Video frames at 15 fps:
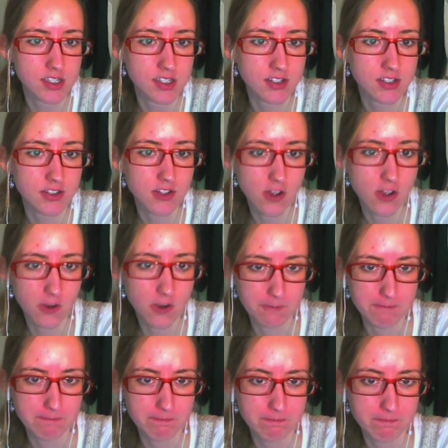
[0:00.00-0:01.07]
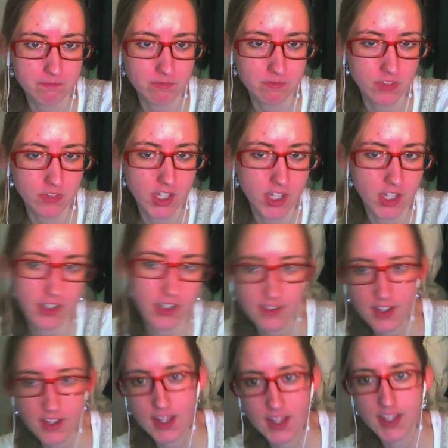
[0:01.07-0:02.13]
So there's
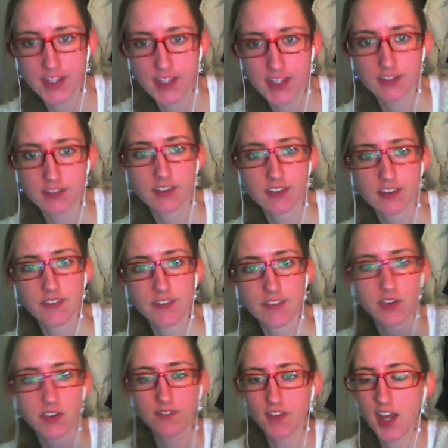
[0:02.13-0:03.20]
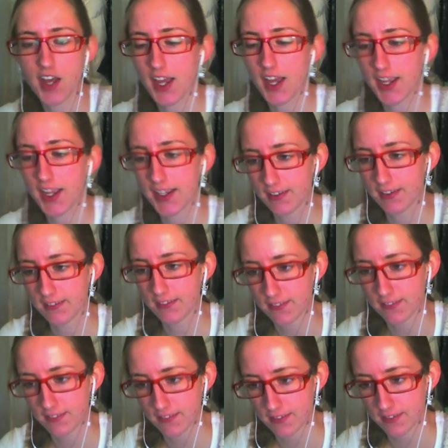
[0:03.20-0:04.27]
if you divide
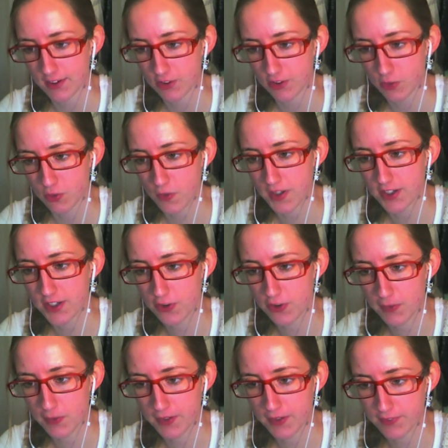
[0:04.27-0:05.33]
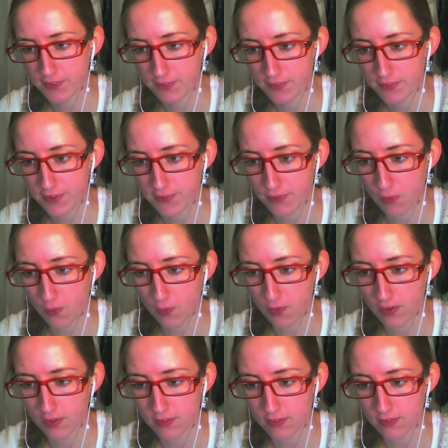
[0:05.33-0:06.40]
22 by 54,